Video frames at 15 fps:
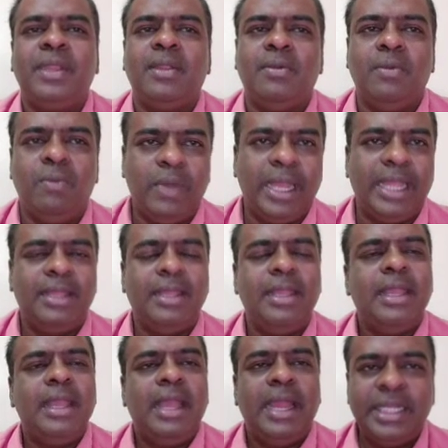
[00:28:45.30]
y.
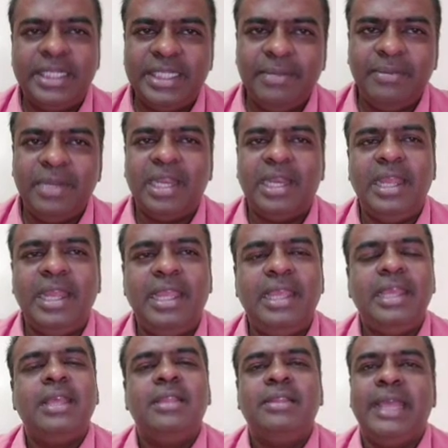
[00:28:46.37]
And similarly,
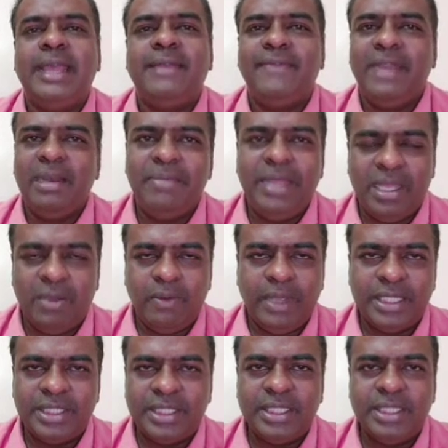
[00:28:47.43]
there will be
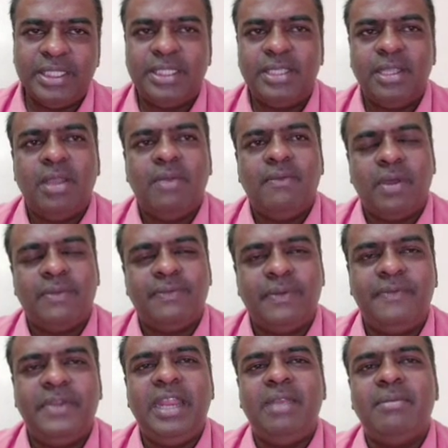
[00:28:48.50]
questions for
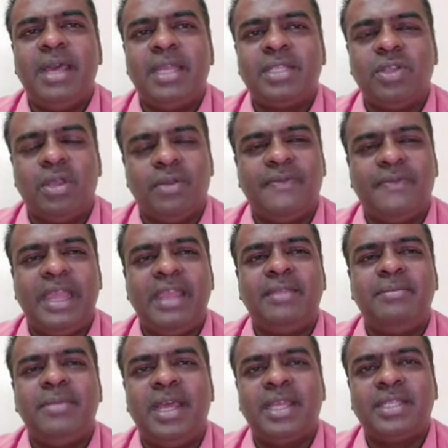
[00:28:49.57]
15 marks or 5
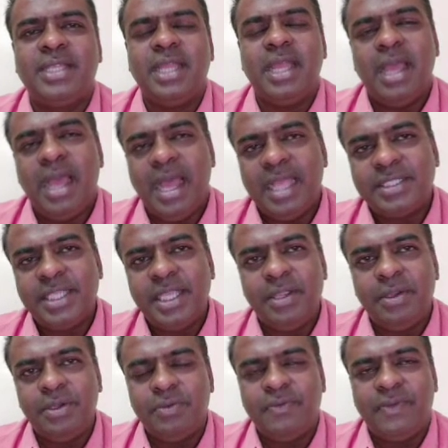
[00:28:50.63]
marks asking you
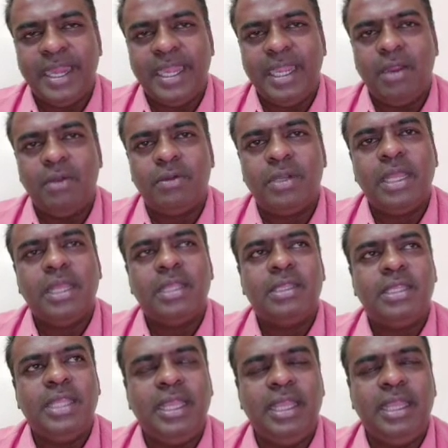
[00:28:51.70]
to find out
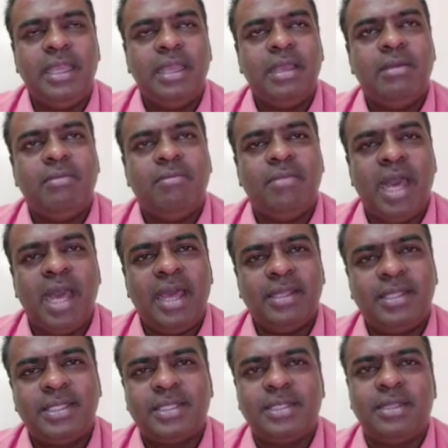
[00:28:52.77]
the
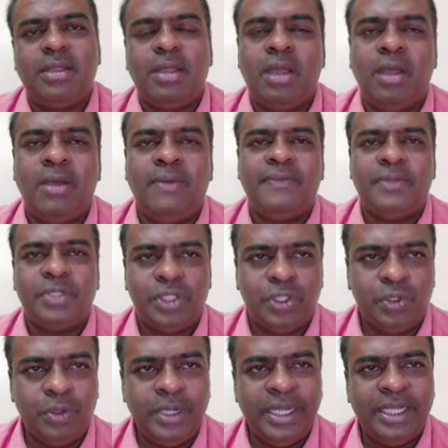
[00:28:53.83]
marks of
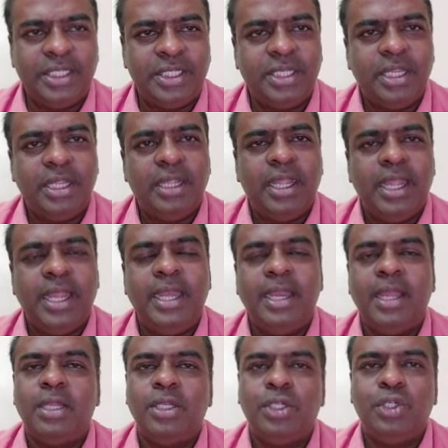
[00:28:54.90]
students in
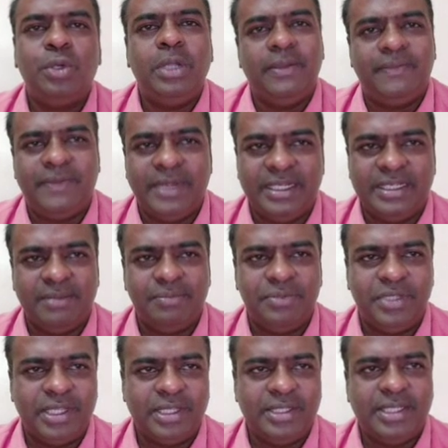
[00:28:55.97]
two different
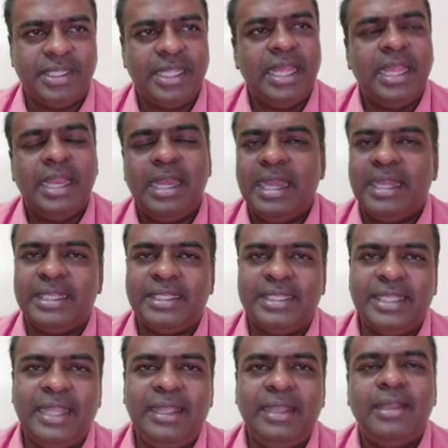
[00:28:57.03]
subjects. Let us
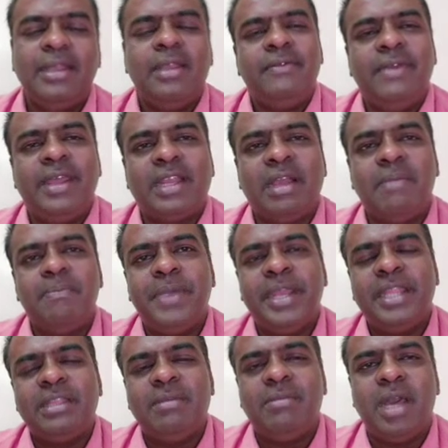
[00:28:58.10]
say we are
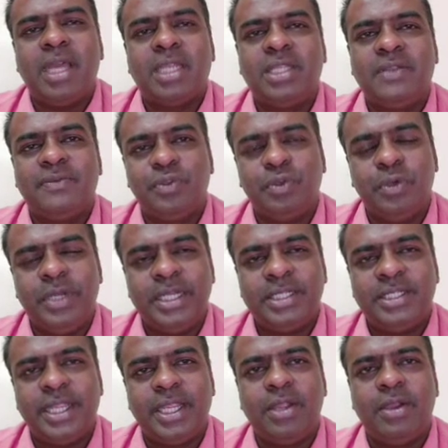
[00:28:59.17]
comparing the marks of students
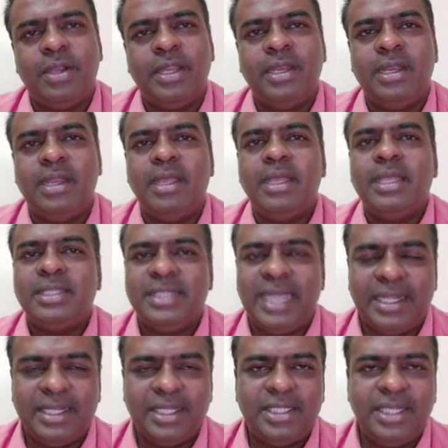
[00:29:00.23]
secured in
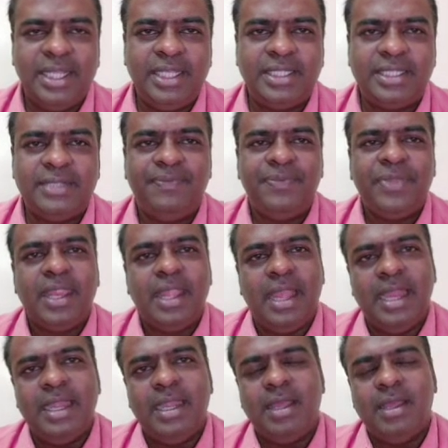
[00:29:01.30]
statistics
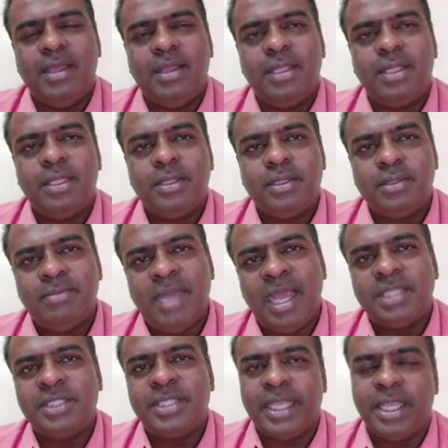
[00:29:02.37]
and
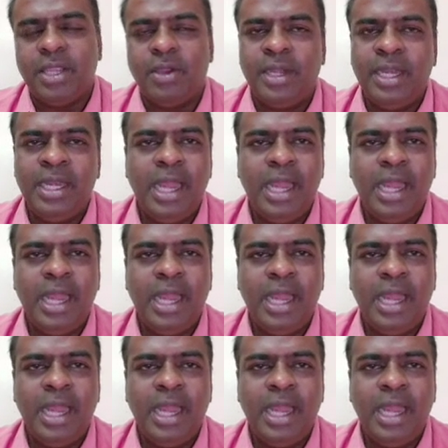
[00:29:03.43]
marks secured in